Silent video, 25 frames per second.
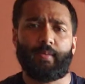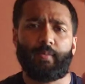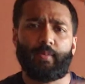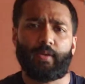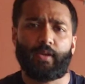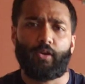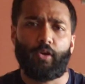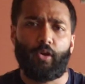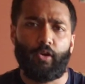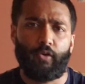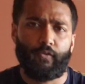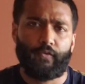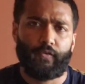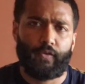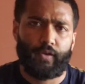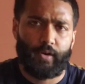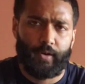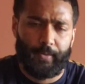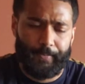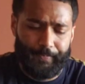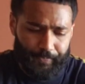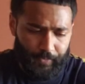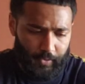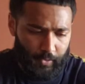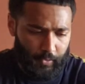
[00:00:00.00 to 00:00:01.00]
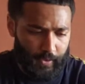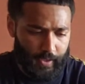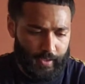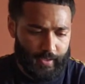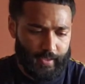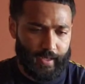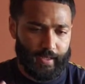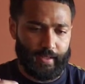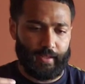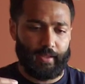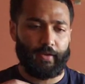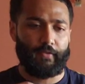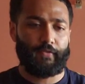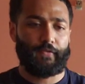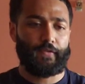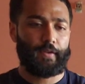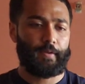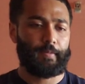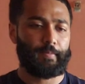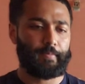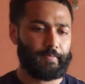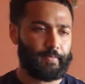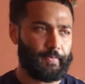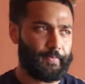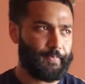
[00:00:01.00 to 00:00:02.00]
I'm going to go over a quick
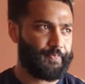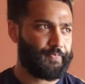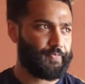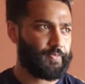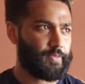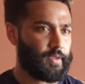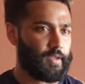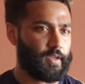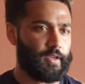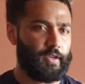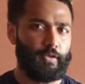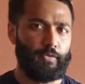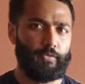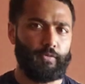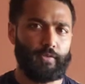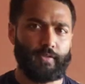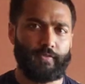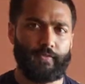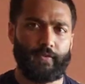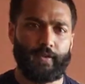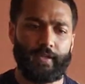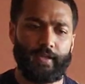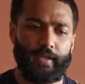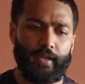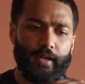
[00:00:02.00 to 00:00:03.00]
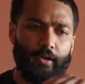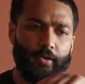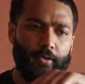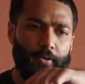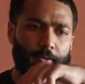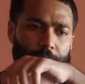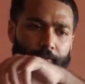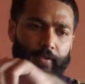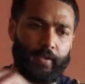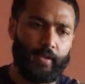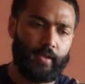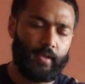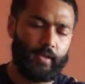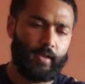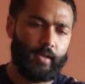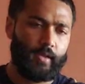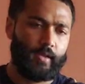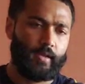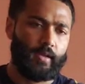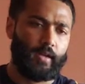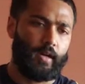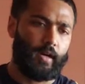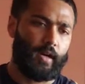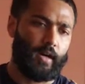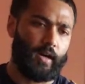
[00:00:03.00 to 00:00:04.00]
deadlift cues video.
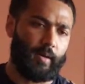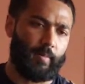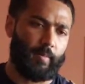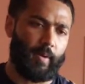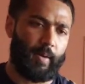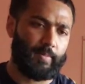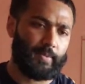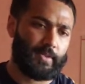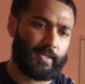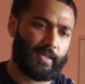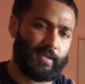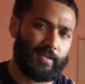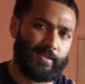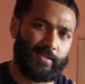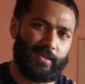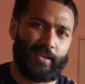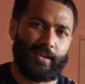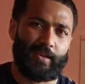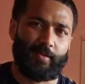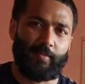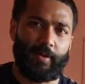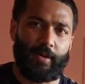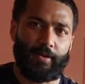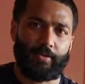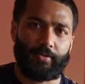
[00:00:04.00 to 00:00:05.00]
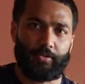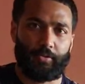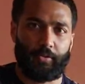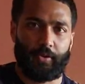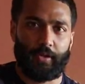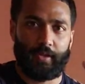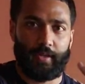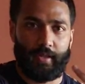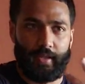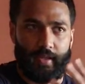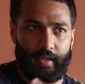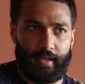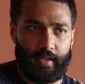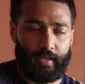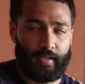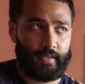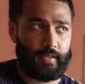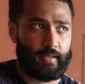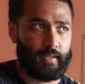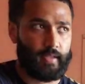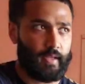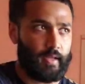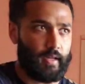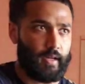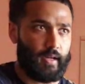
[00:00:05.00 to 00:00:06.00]
I'm just going to talk about three
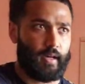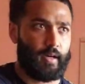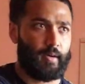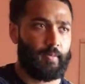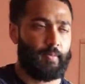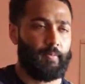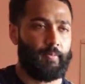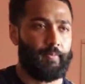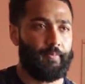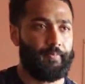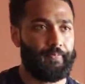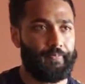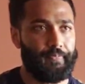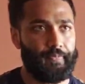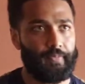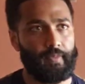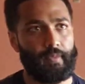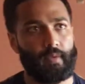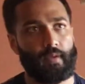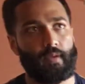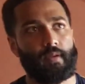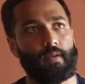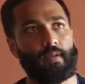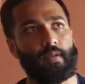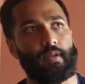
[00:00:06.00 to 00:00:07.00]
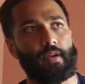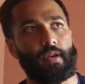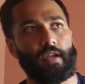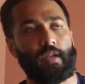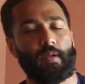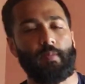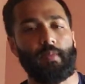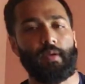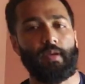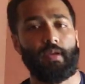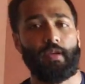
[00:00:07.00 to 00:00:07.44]
things. They're going to